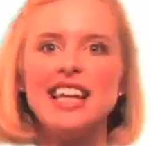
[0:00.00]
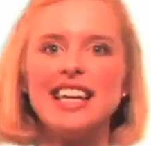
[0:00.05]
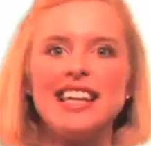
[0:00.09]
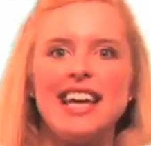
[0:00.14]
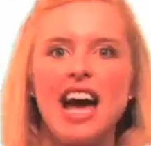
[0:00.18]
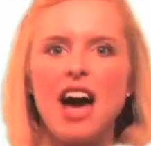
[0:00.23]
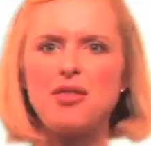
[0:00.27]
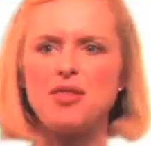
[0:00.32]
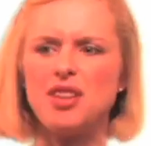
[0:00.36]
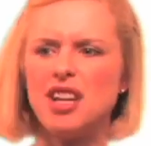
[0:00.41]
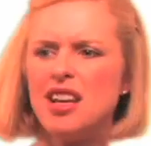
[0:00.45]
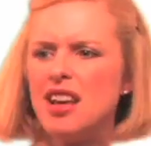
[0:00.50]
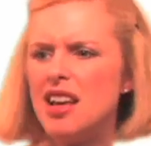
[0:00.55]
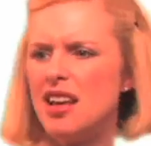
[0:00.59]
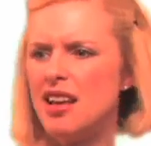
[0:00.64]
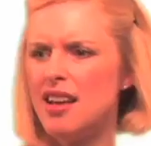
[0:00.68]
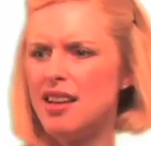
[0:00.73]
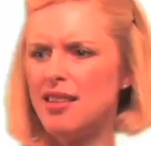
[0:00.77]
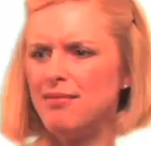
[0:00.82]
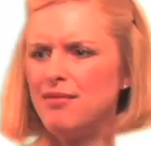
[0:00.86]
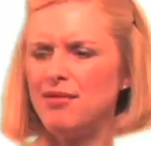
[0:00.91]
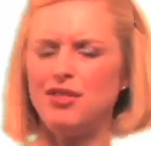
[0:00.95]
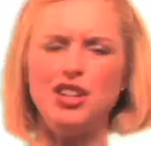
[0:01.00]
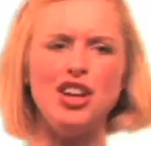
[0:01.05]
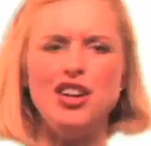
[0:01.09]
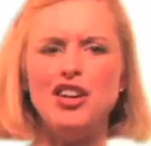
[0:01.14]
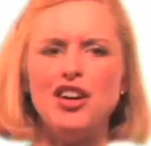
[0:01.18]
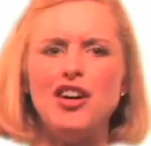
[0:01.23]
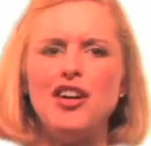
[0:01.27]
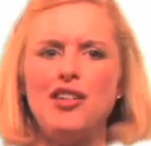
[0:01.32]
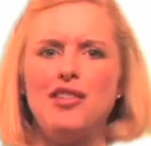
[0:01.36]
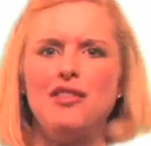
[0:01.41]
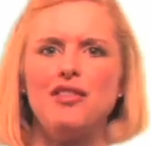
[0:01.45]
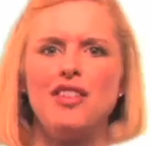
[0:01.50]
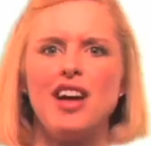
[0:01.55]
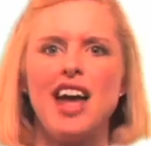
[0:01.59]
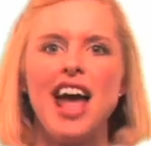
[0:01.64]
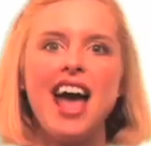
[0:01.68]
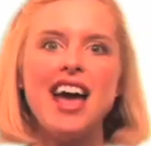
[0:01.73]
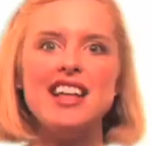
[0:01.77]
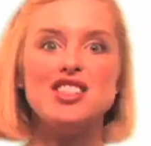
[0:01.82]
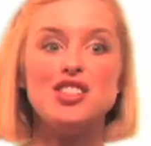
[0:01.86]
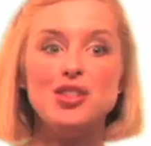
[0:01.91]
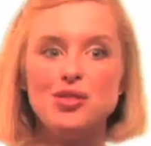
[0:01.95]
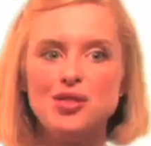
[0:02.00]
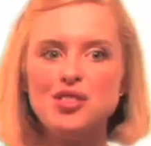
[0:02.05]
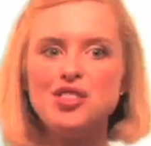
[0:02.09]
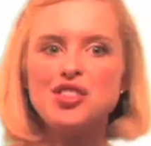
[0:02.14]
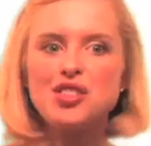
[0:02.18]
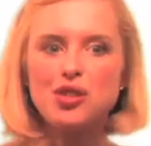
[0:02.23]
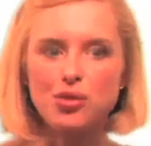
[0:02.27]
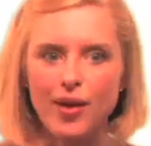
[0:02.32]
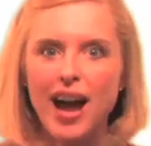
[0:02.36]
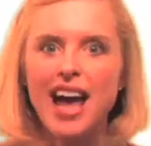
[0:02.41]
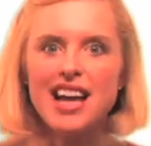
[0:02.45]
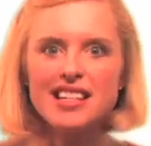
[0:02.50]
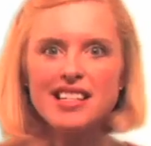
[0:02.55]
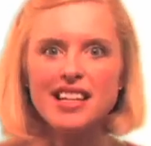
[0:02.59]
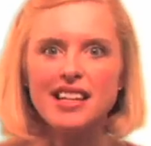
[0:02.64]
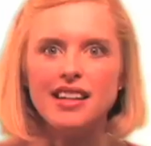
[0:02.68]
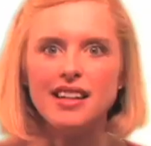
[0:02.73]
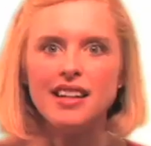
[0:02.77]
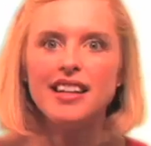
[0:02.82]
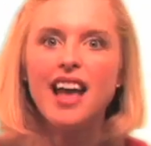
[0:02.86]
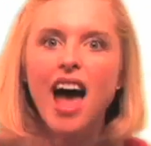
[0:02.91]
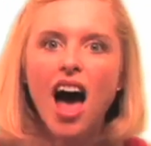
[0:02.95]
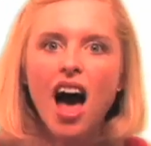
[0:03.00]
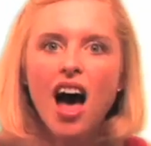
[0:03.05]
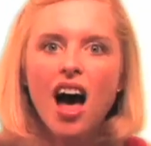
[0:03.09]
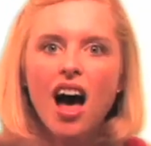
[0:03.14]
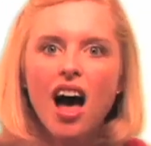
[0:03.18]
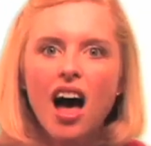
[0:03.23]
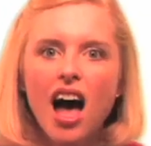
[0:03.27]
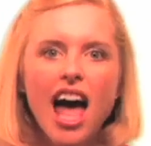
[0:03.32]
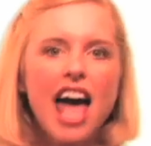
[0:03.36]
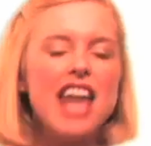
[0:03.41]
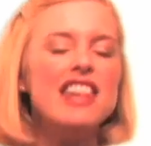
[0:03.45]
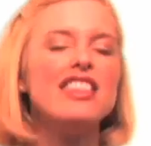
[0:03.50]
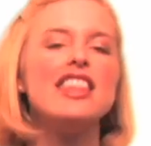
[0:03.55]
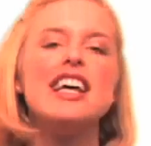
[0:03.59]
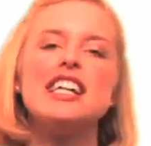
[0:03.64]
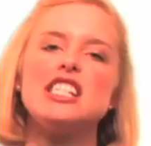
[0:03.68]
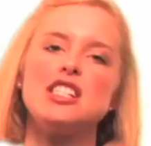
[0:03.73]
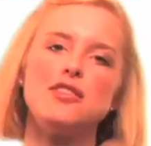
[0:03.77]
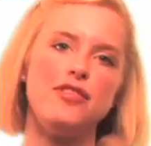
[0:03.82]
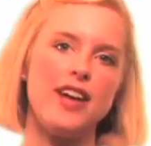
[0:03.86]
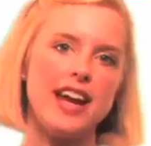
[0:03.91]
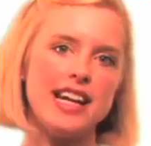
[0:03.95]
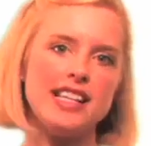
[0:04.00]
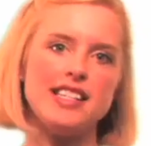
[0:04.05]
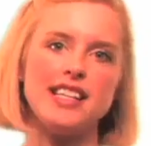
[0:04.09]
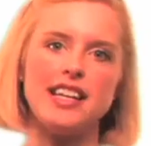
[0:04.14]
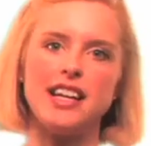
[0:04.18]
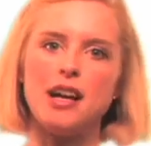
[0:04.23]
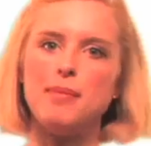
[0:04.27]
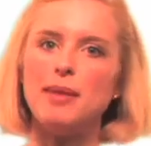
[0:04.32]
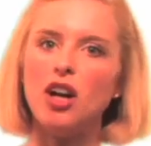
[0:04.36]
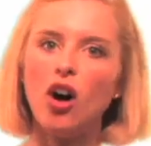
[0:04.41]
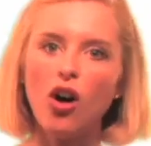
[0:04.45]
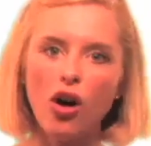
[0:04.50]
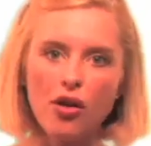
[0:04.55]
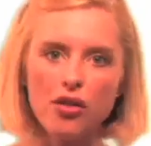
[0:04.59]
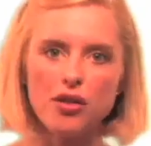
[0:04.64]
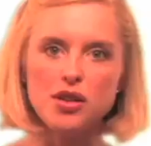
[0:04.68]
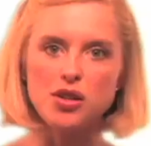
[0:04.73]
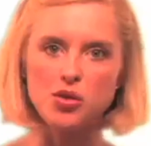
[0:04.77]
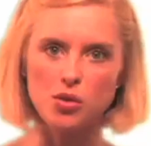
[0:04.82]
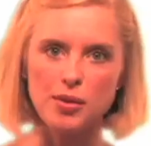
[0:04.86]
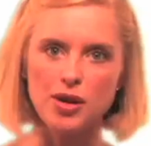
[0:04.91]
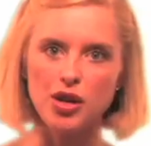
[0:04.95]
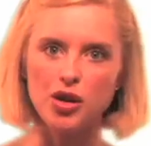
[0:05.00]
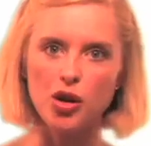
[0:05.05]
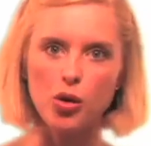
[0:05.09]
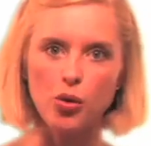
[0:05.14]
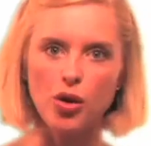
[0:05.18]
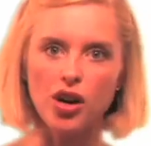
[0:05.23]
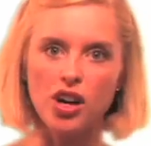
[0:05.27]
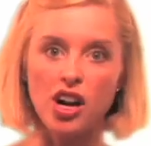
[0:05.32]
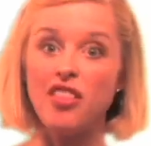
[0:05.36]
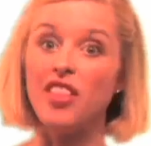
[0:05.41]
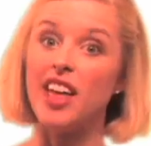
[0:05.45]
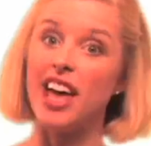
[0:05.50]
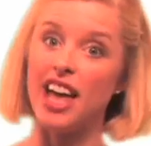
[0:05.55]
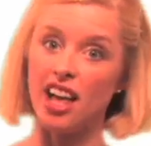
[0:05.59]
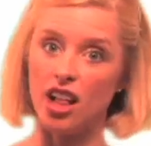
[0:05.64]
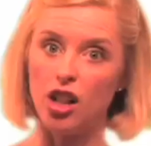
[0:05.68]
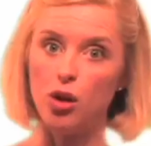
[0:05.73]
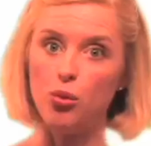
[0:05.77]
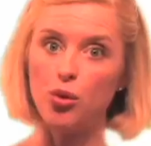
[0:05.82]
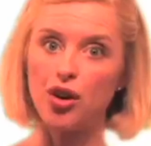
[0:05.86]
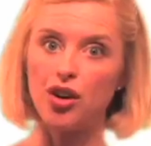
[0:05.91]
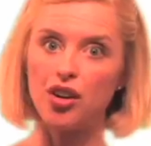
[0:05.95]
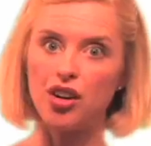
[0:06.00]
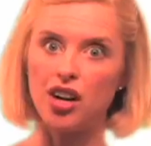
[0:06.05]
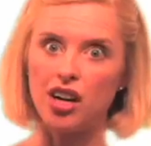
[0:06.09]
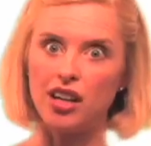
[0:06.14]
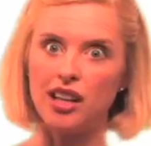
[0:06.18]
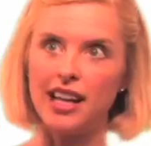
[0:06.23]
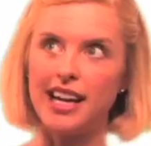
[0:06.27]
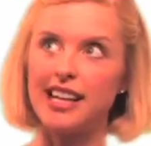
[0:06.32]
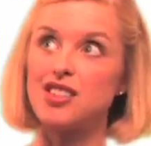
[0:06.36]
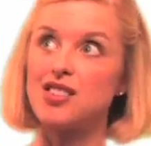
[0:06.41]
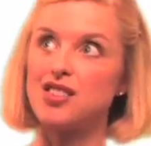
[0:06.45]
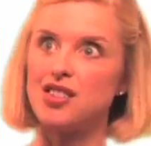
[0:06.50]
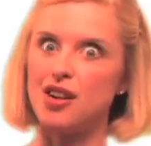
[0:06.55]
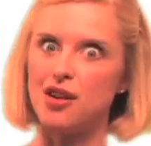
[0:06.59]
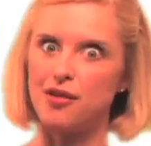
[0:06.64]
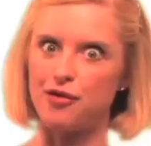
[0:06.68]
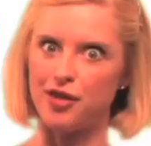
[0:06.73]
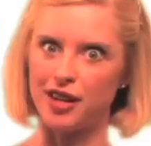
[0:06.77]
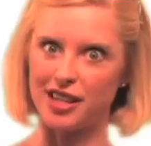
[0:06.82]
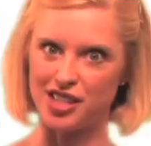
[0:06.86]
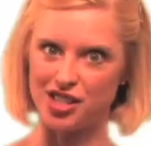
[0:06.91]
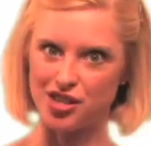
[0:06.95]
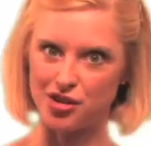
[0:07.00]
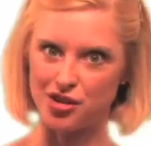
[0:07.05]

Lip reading: Like Catherine Deneuve and Susan Sarandon, yeah. And let's face it, I mean, all those women who work on the L word are like so freaking